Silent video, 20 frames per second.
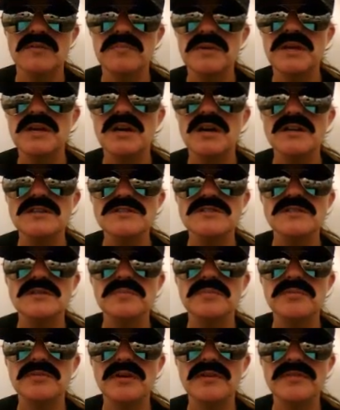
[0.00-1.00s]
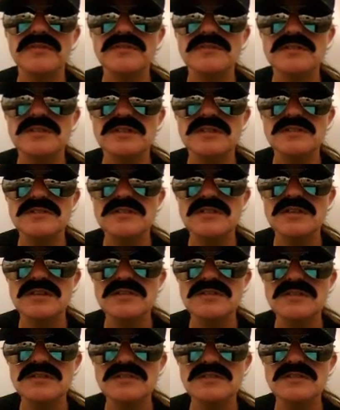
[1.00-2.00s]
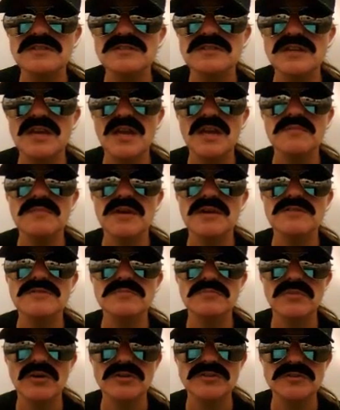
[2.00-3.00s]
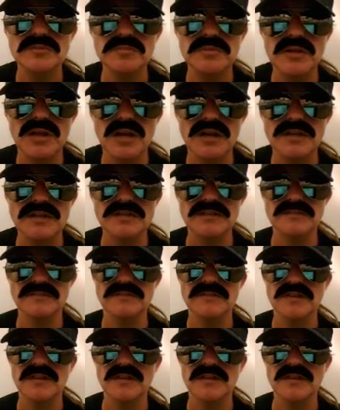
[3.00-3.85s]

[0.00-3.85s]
Because they're parentheses, this is the same as multiplying.